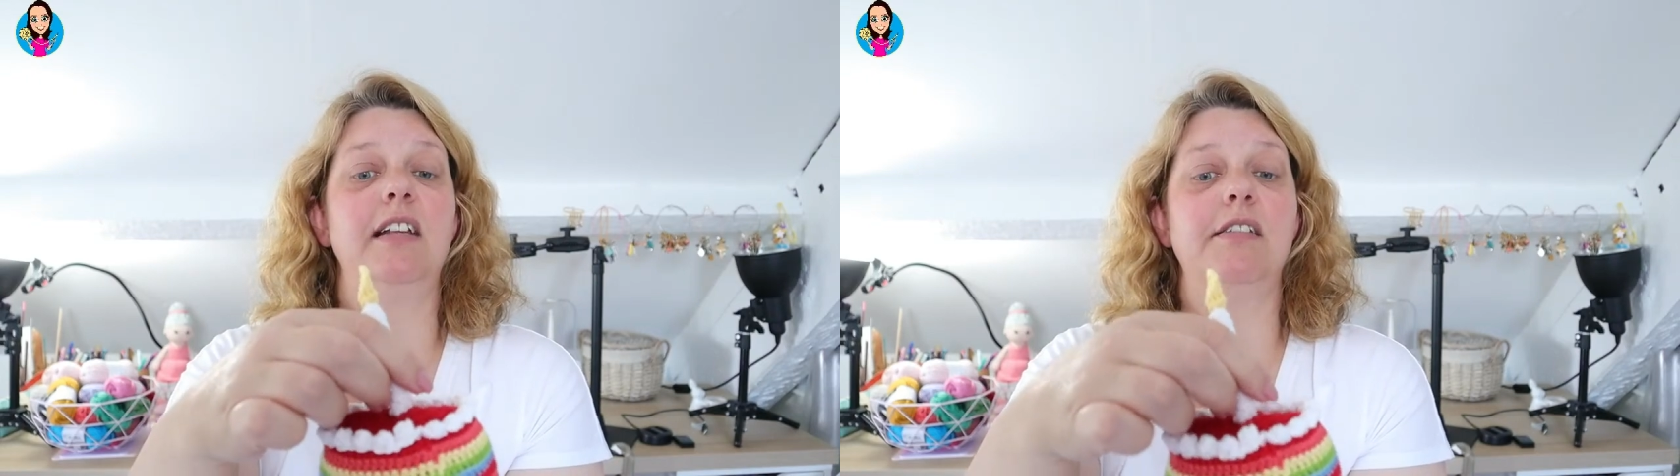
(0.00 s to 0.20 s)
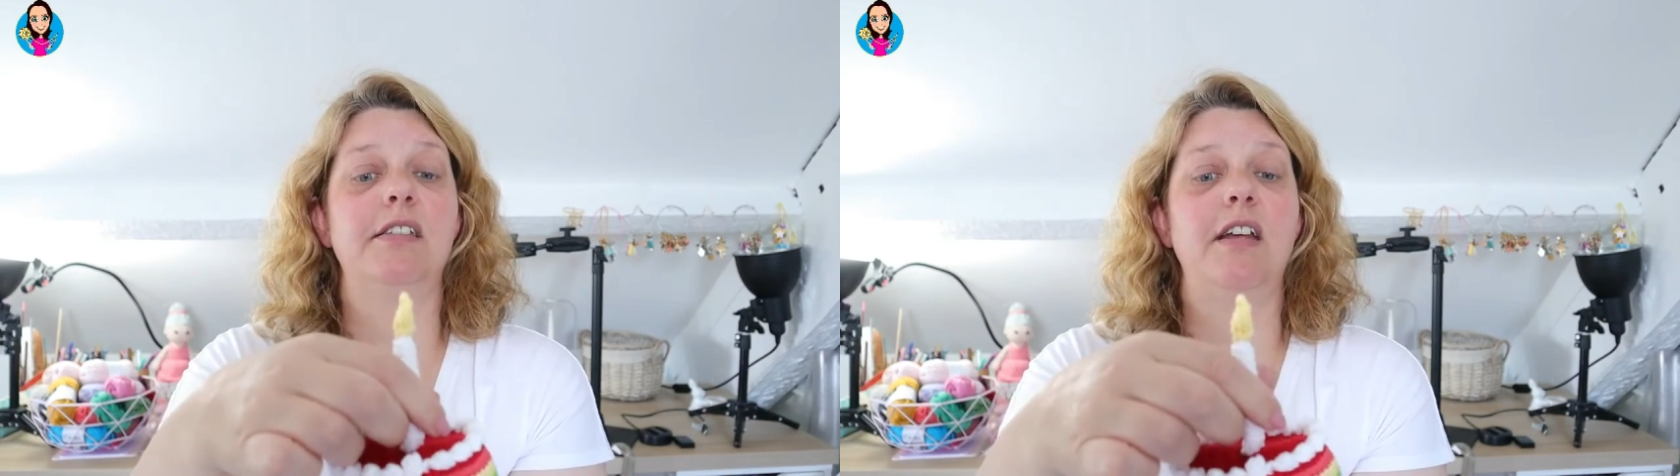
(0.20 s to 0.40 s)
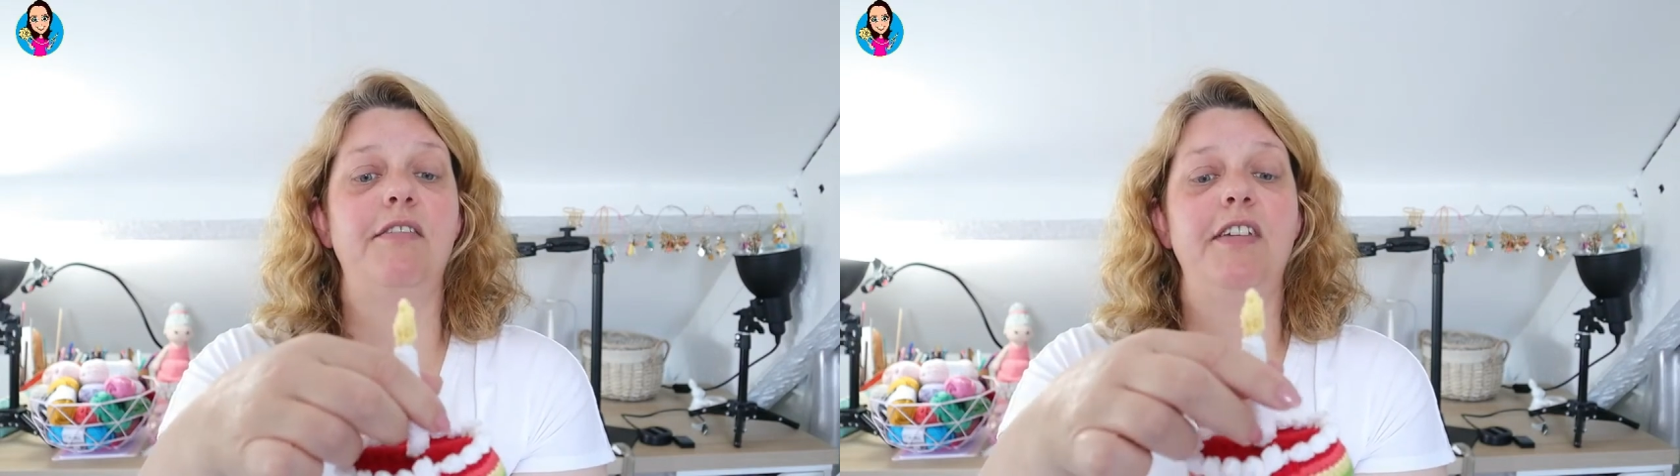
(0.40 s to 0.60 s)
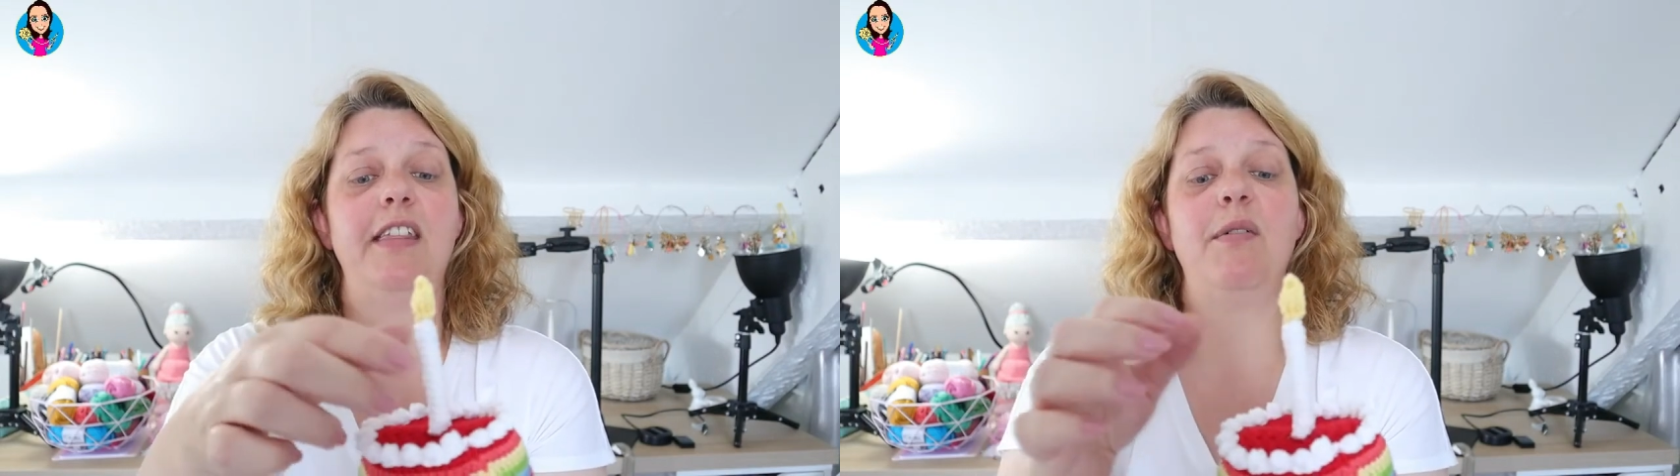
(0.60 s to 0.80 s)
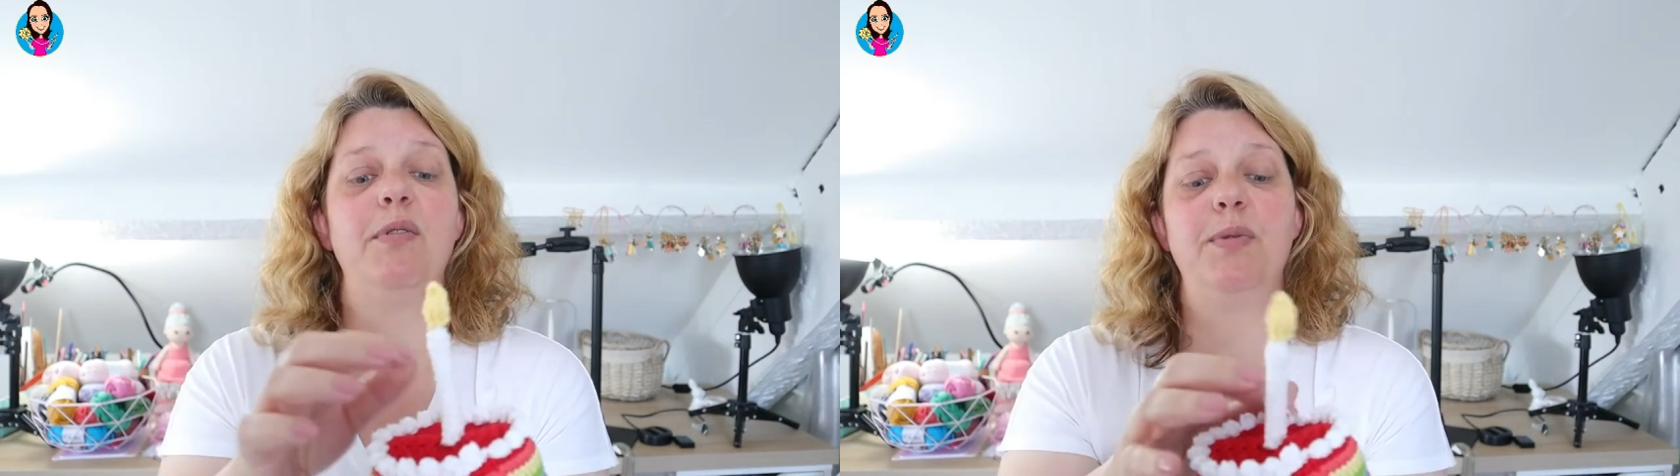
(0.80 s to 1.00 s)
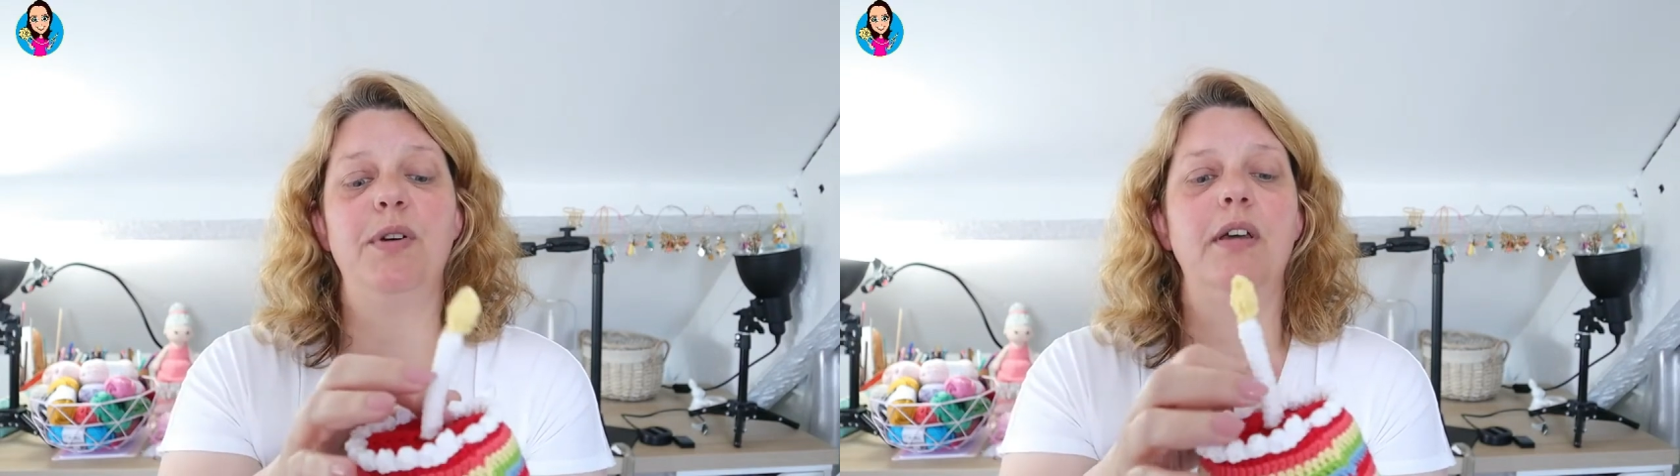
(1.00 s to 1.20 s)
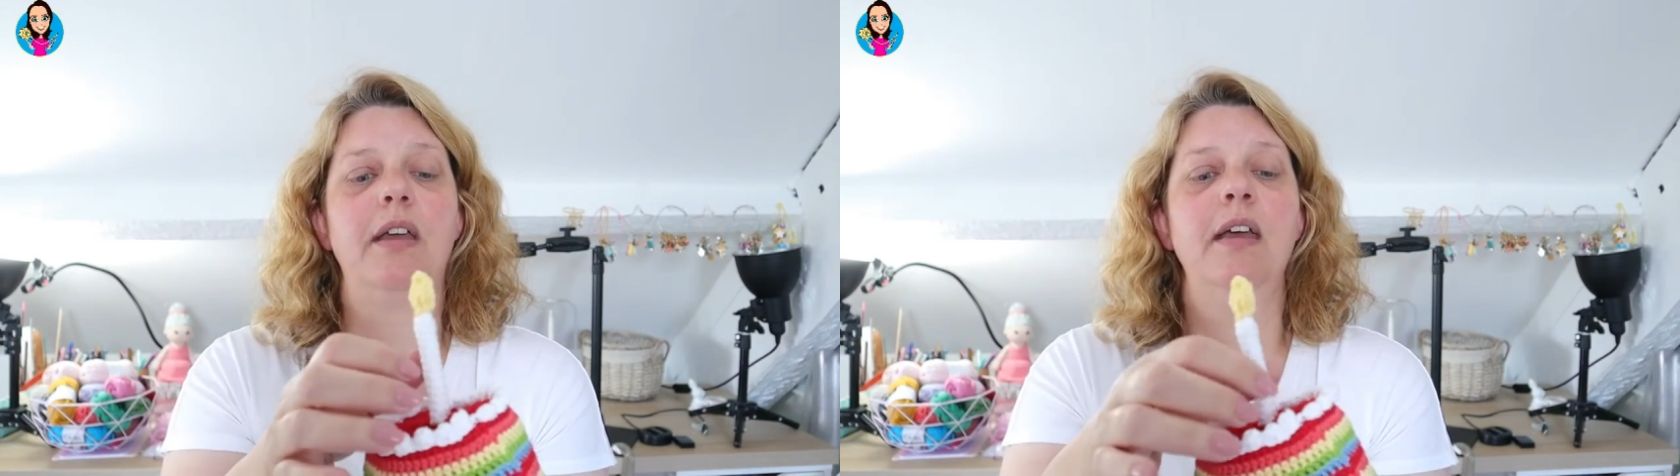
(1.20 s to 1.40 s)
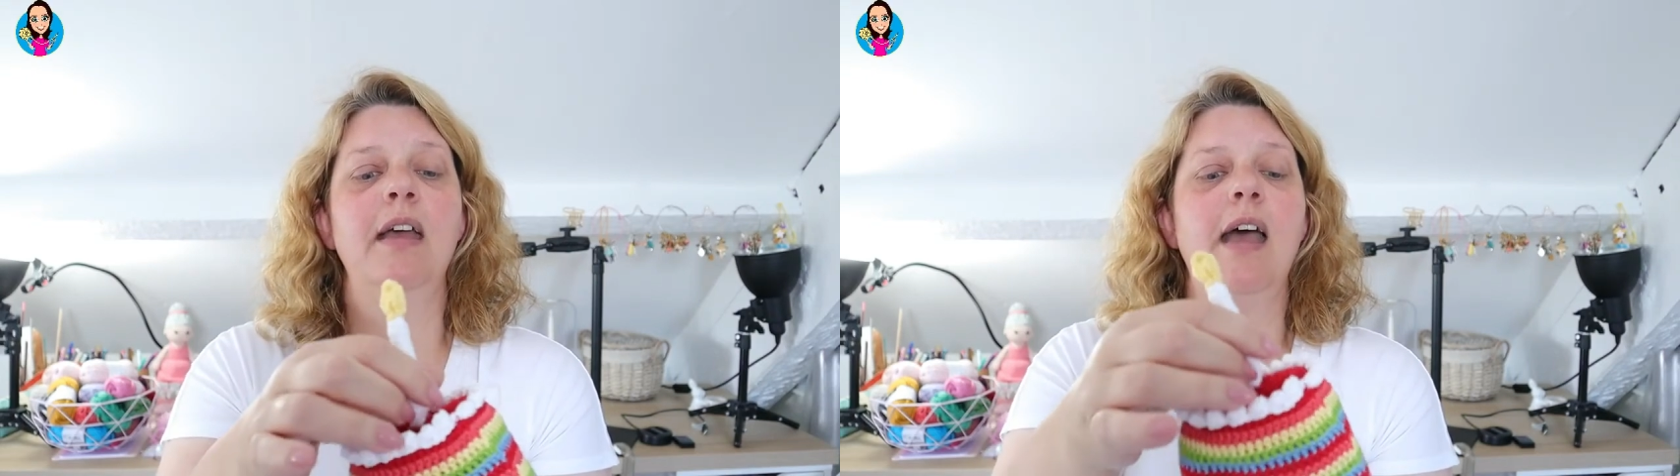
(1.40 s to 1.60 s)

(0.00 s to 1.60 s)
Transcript: little stuffy. That would work.